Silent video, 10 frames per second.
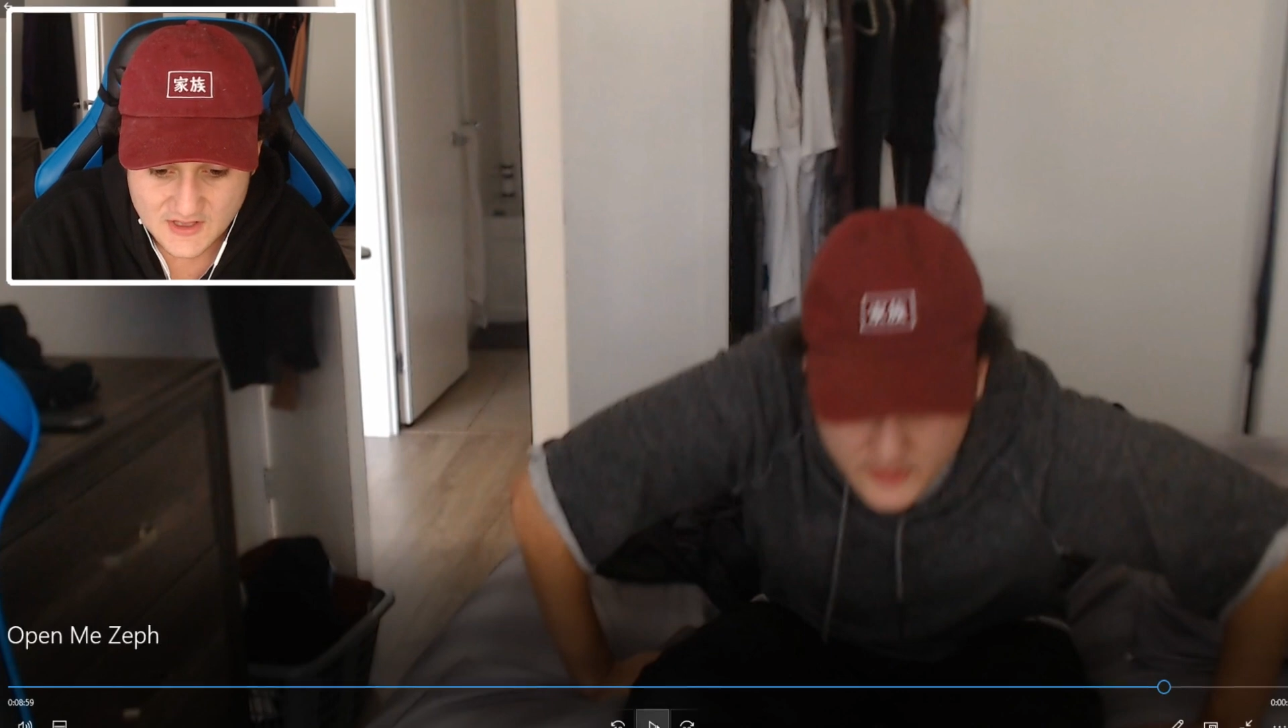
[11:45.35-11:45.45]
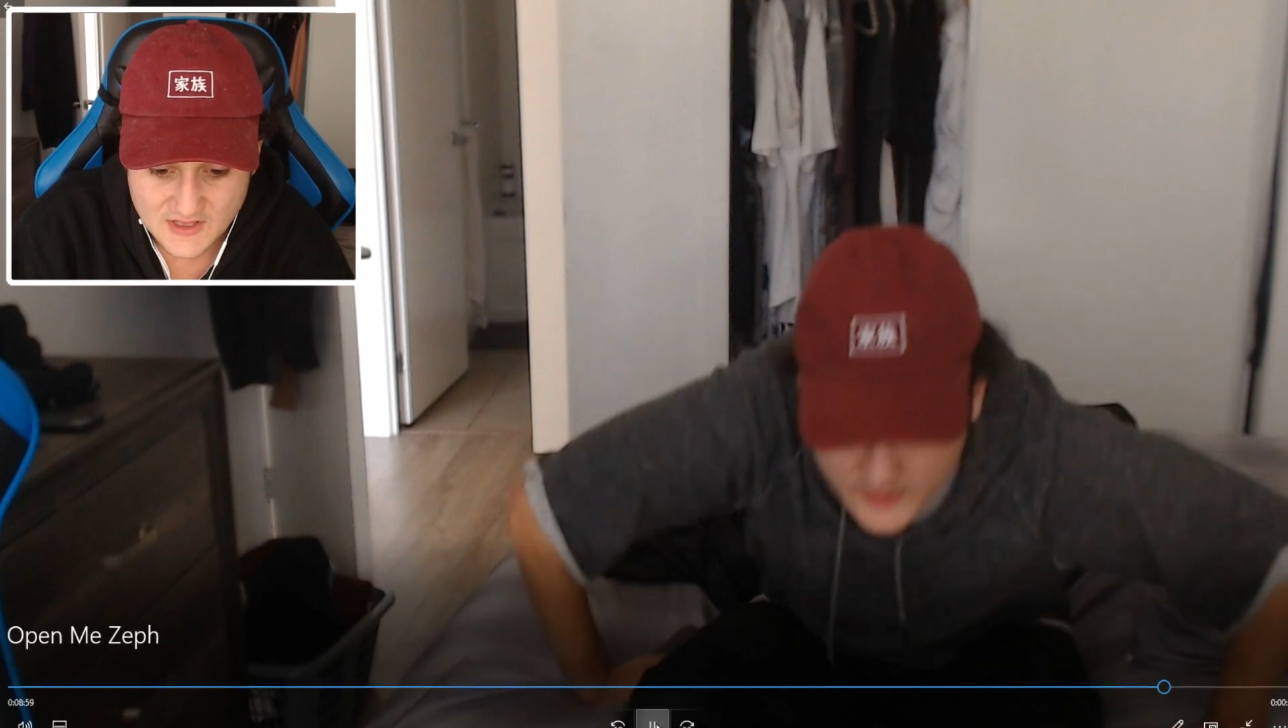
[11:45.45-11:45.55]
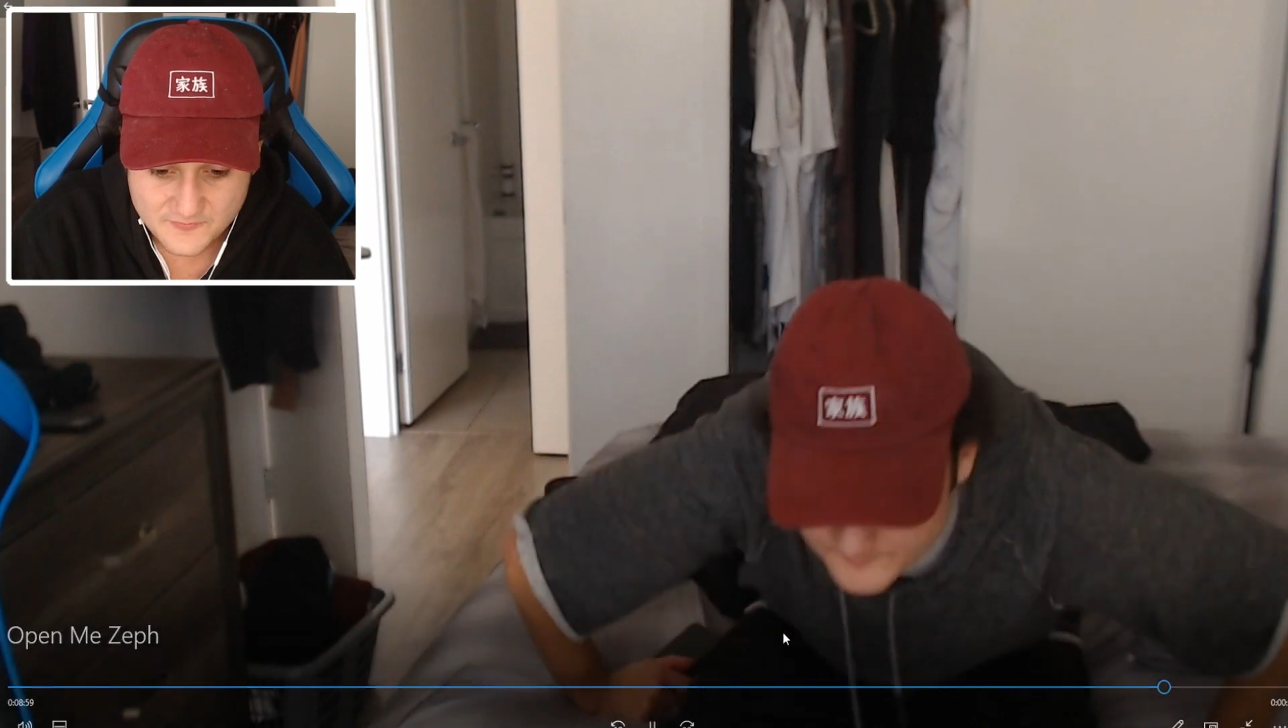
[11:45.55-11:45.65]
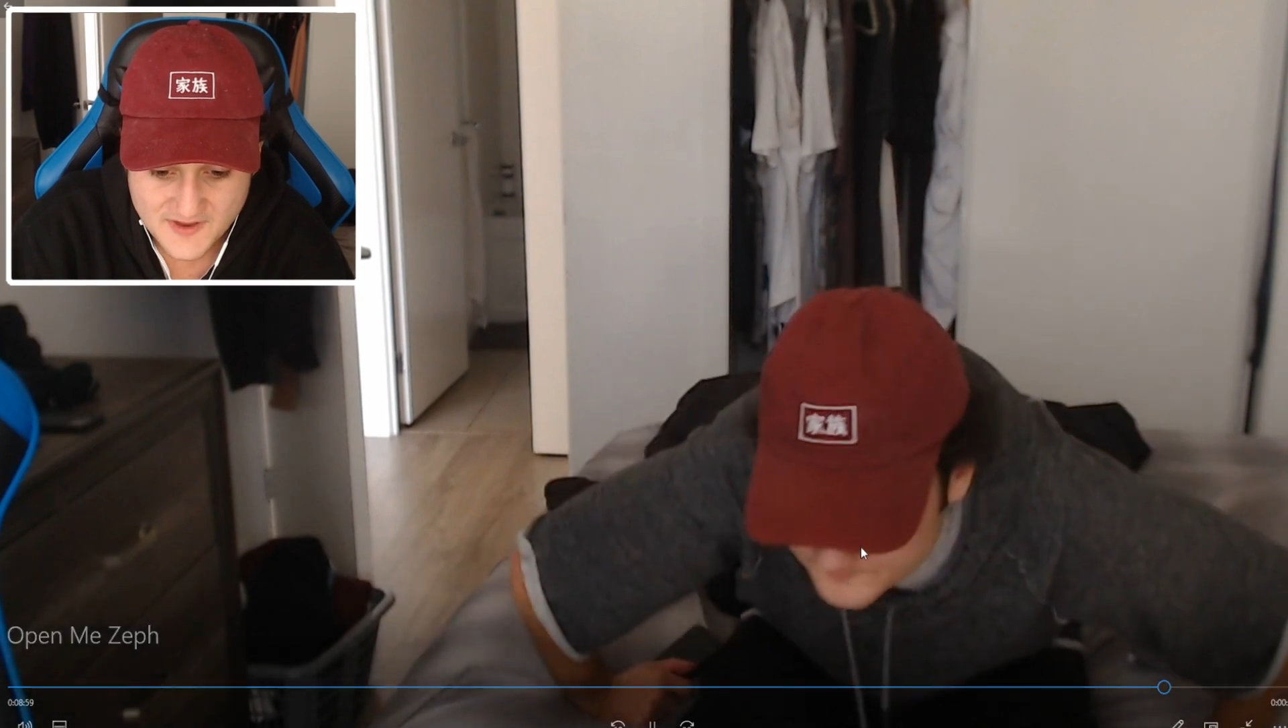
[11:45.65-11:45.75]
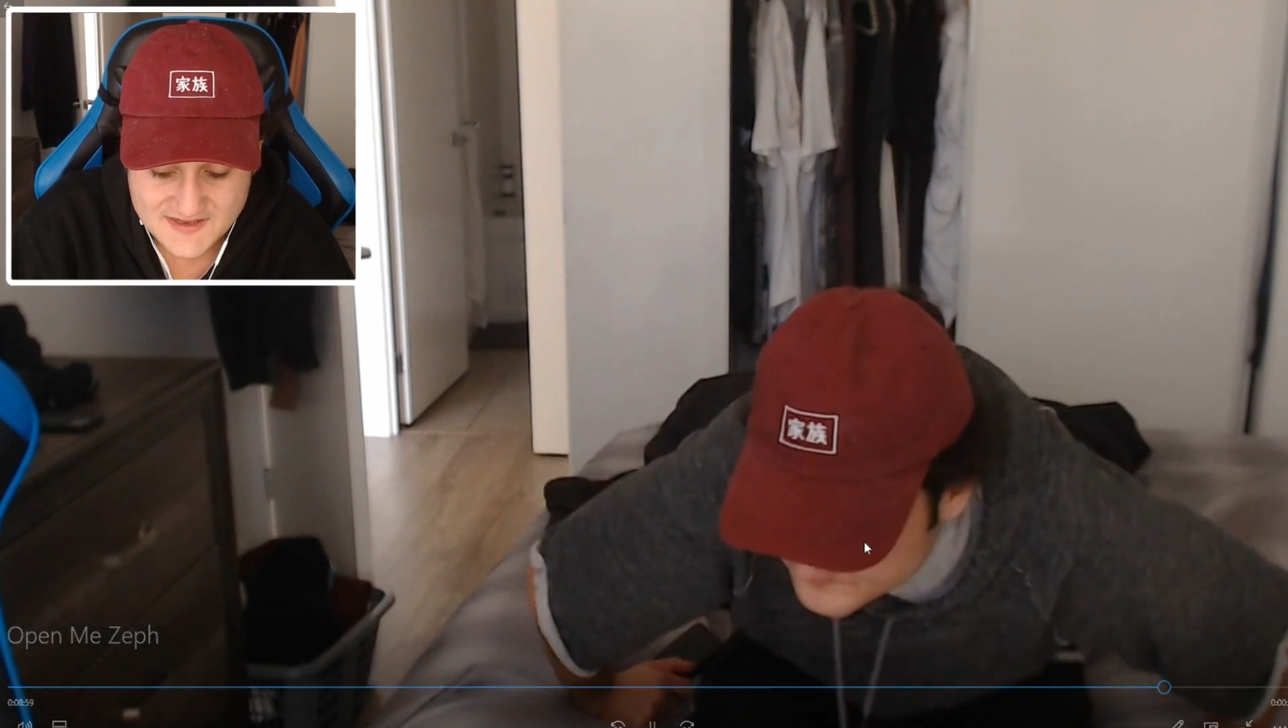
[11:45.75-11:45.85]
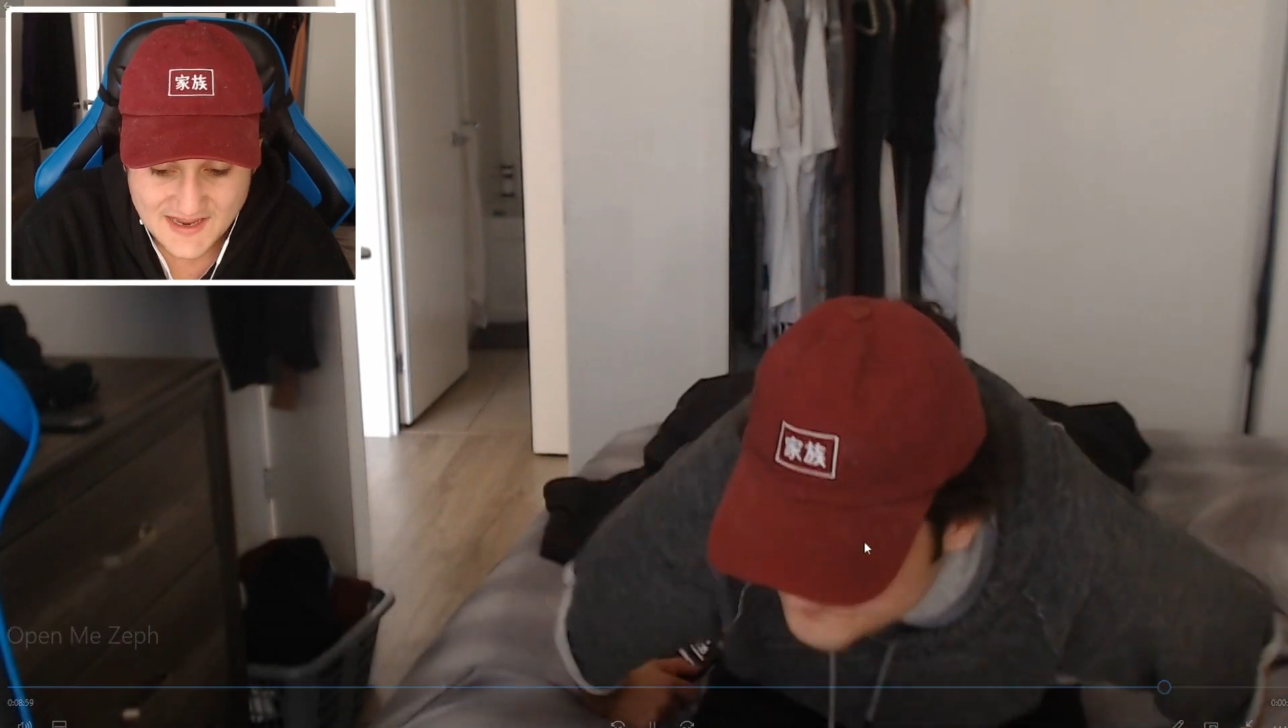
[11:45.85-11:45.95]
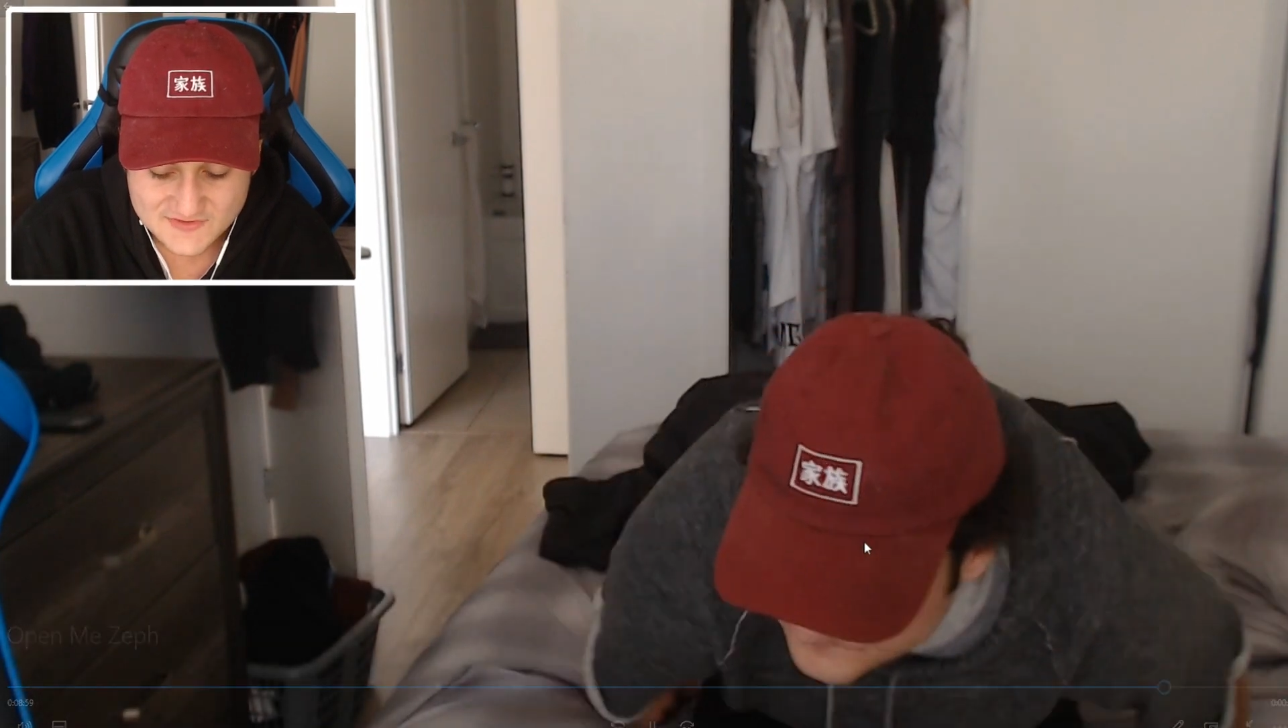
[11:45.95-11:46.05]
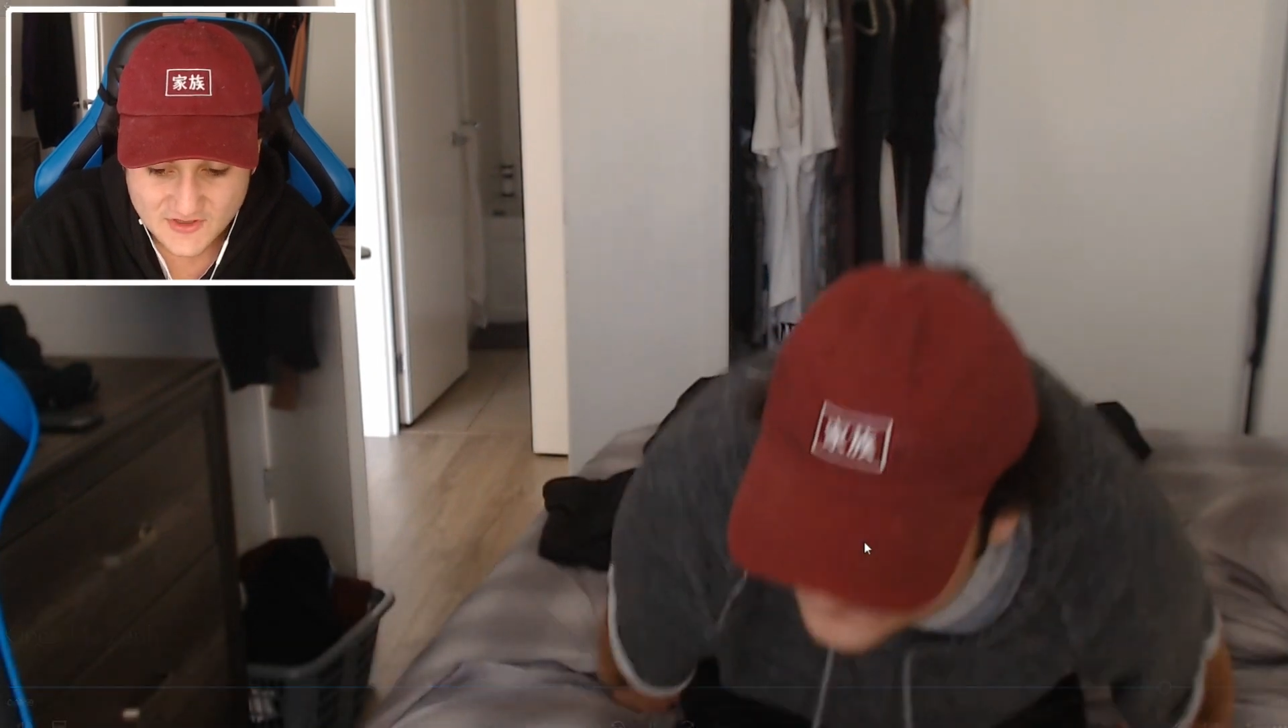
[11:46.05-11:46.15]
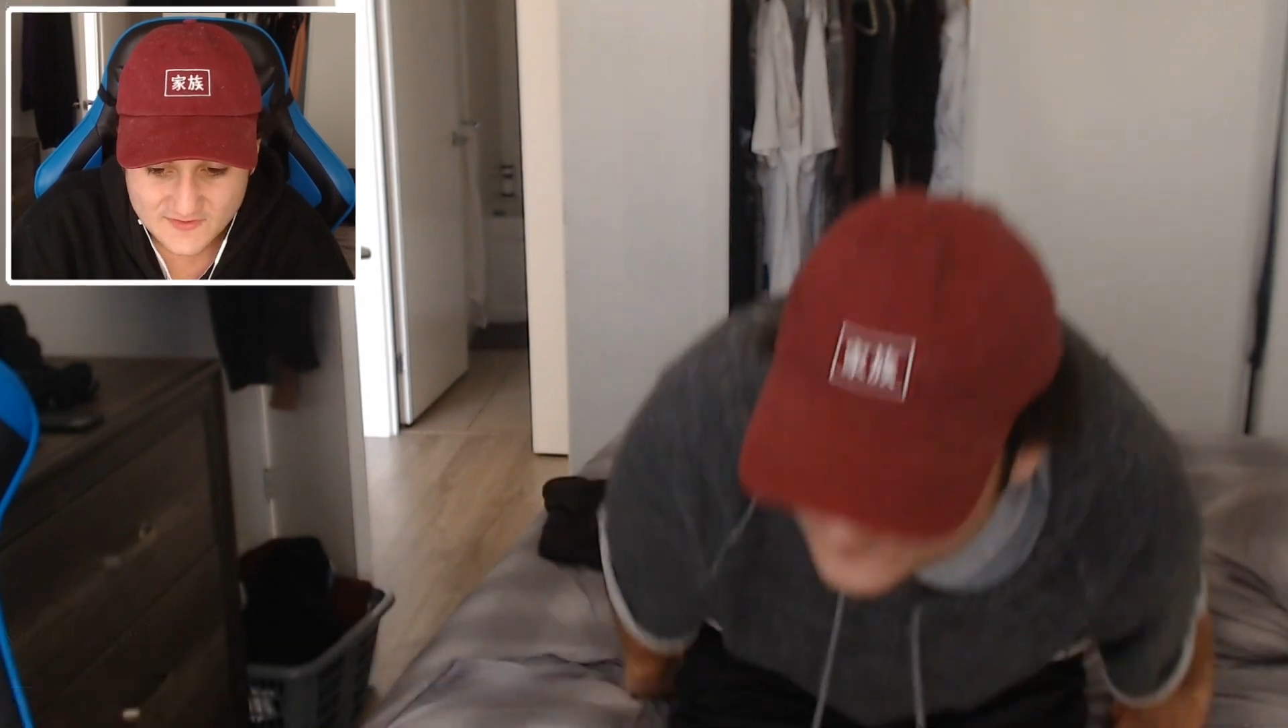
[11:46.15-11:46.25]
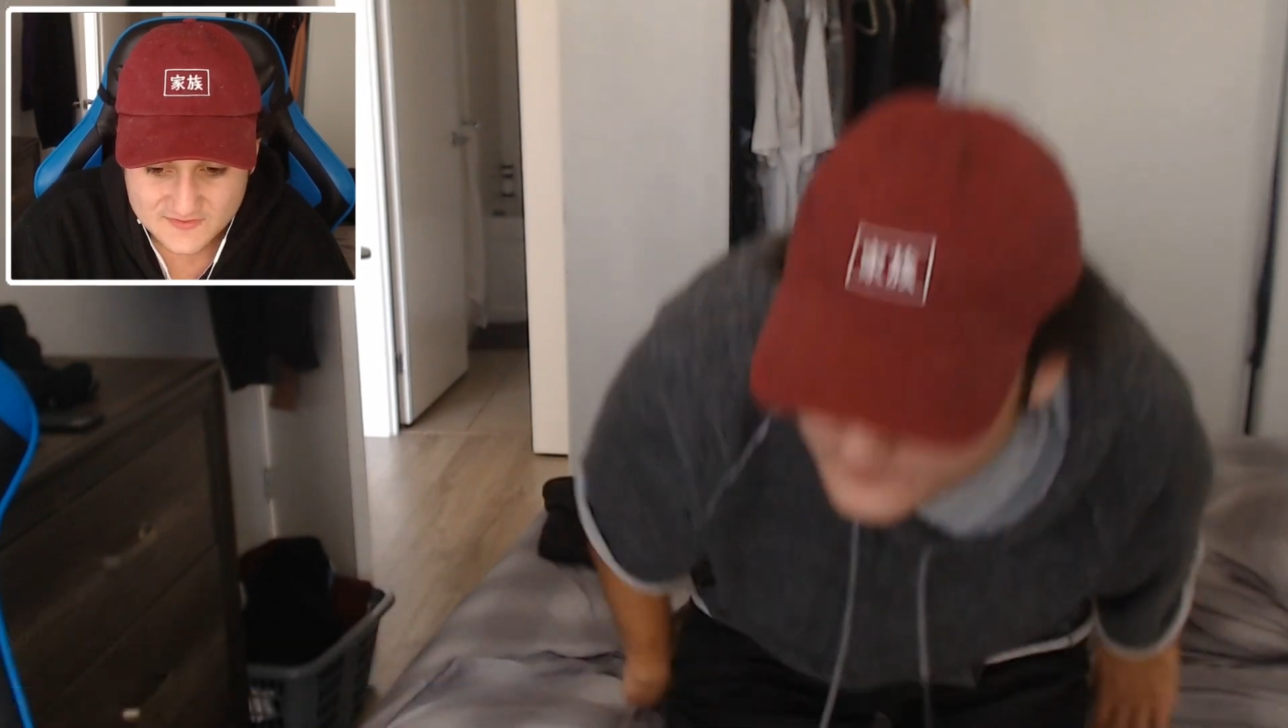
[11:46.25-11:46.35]
If my
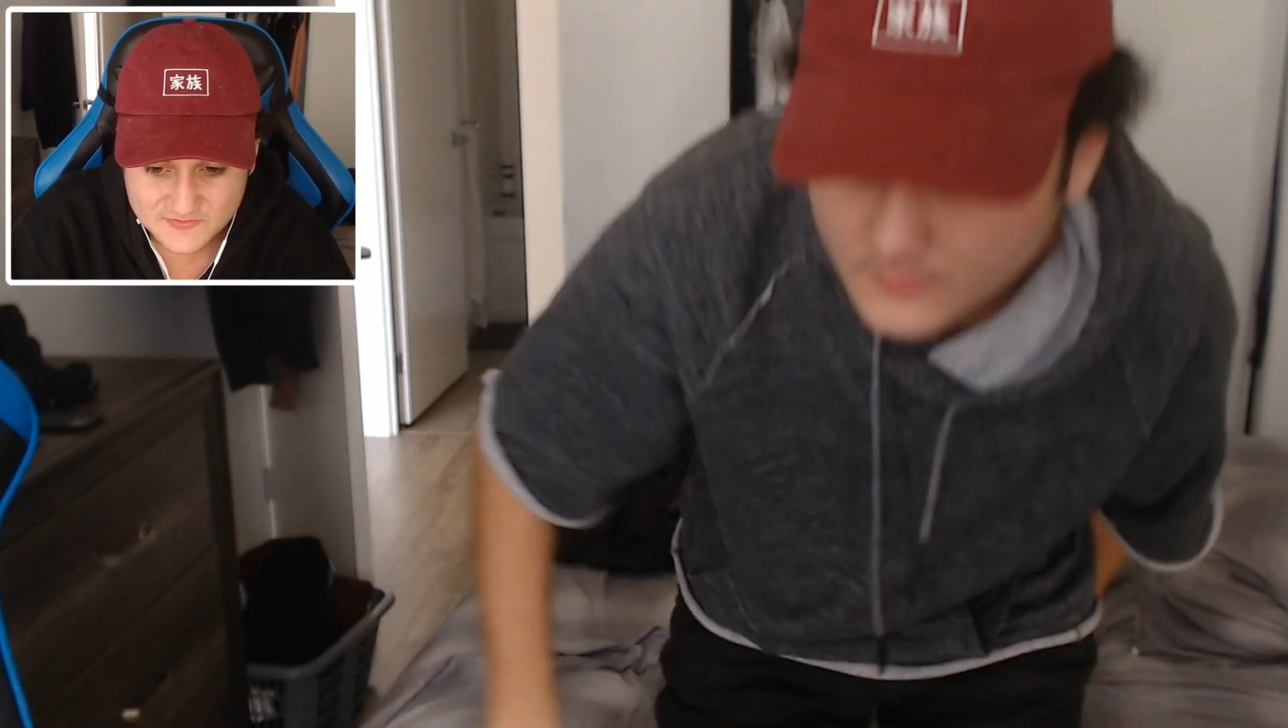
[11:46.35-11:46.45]
dad saw this,